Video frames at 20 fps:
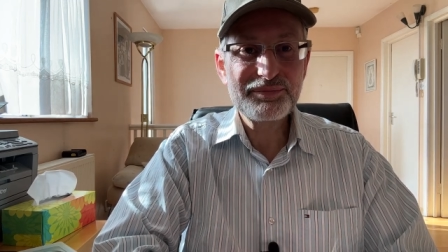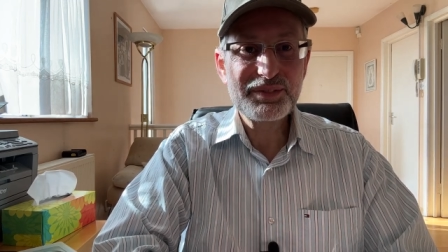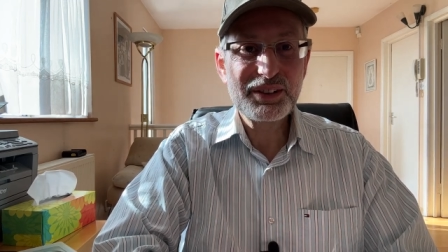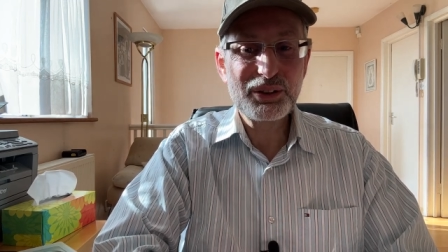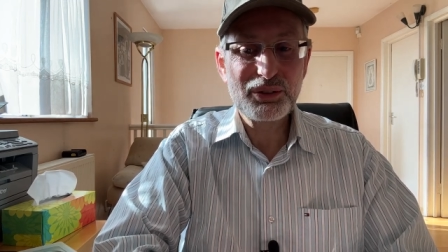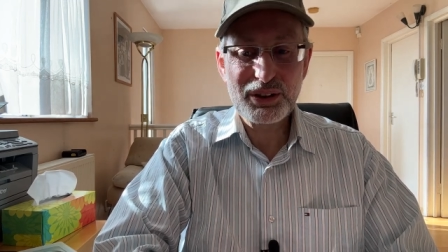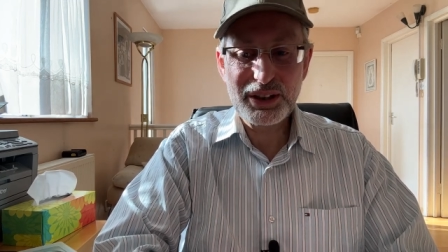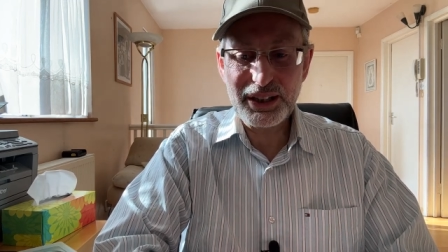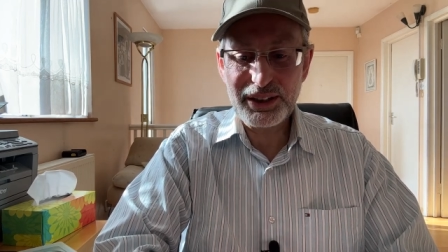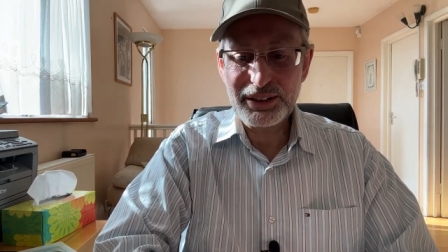
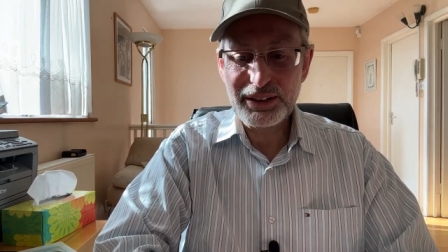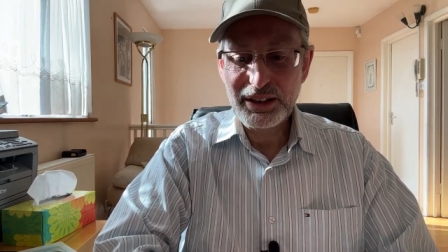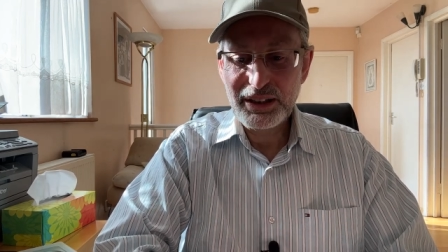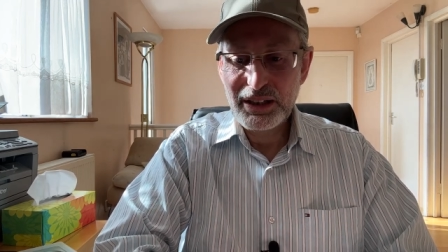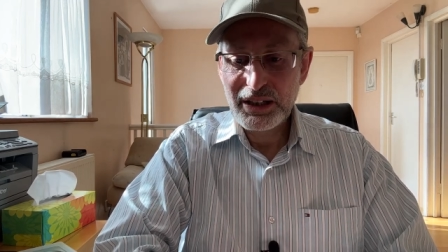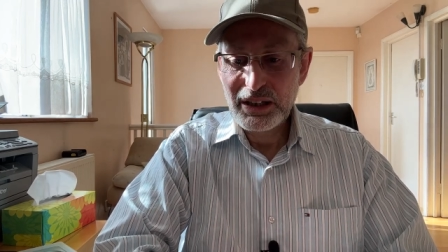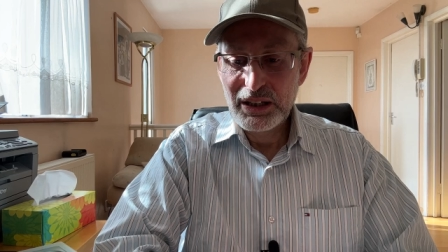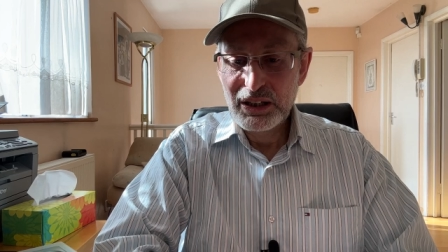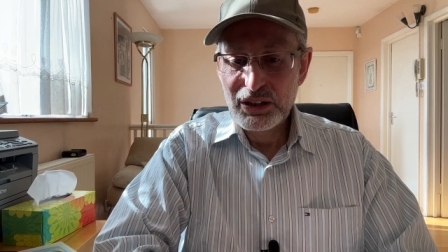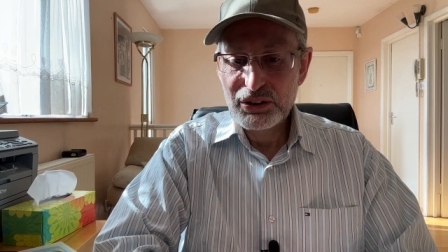Okay,
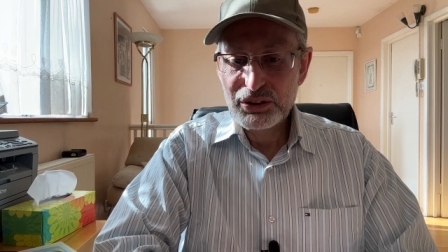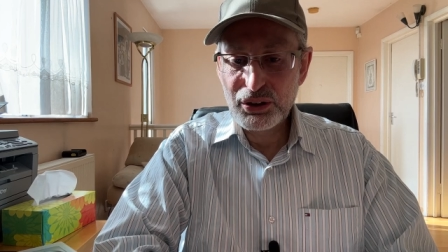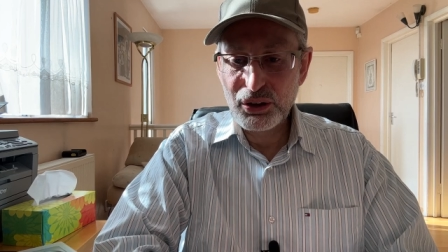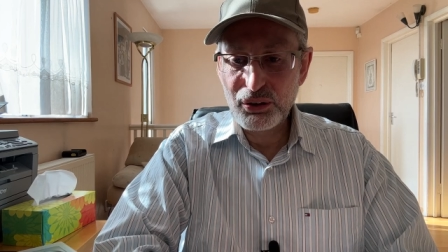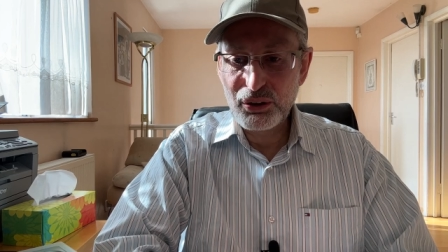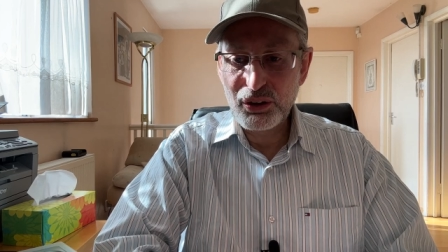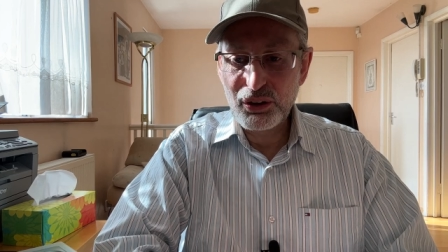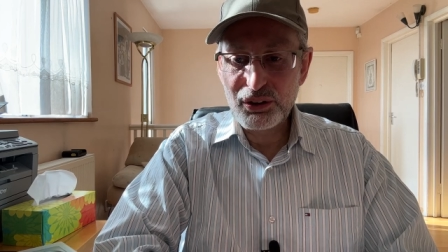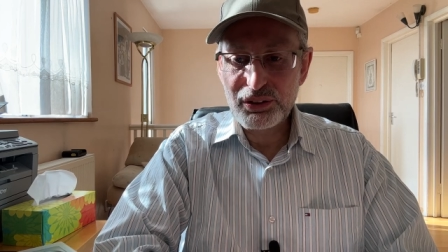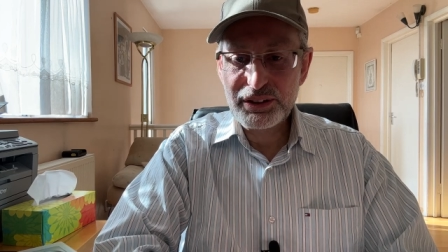
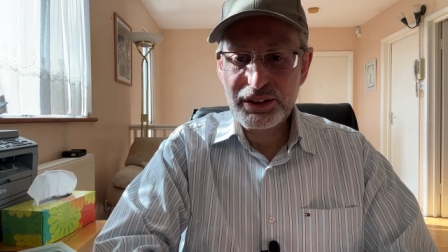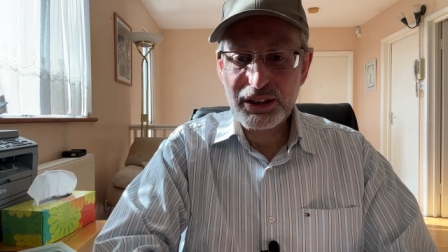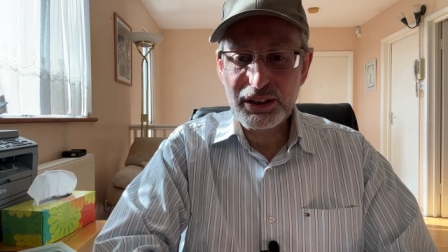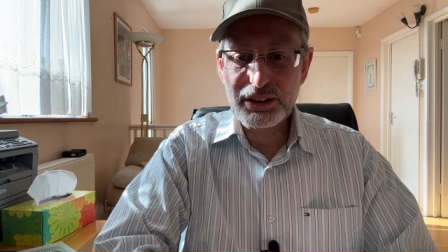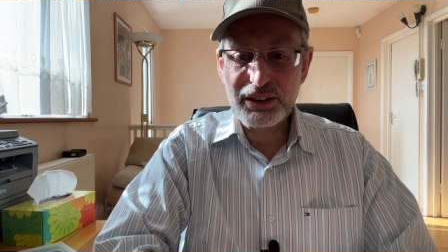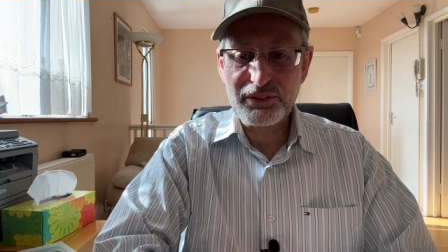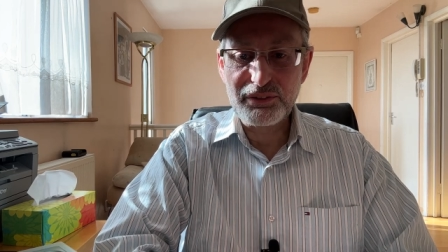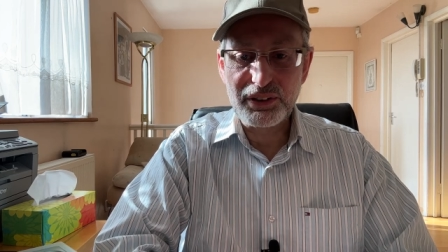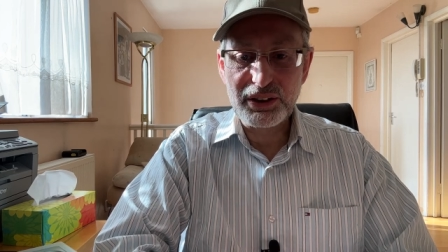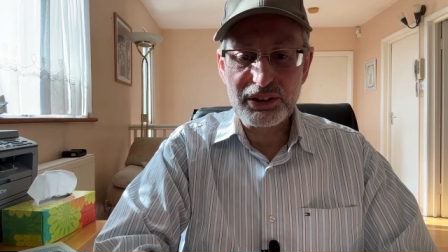so until
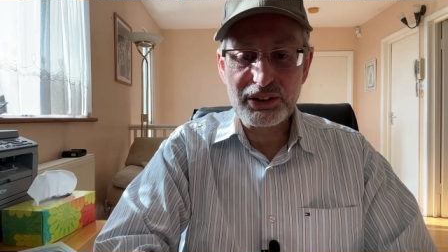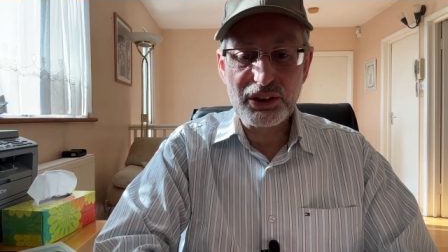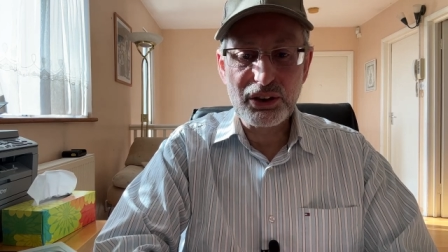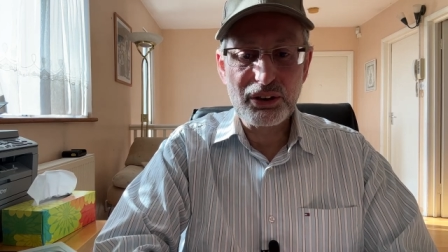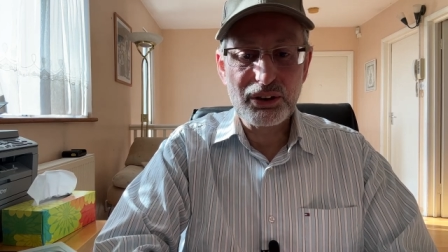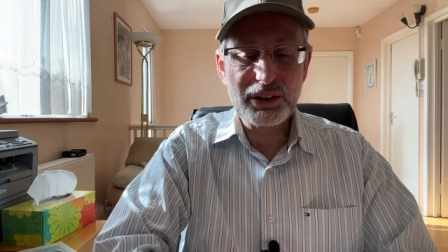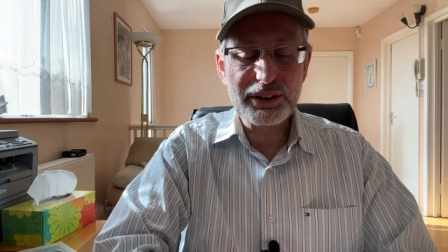the video,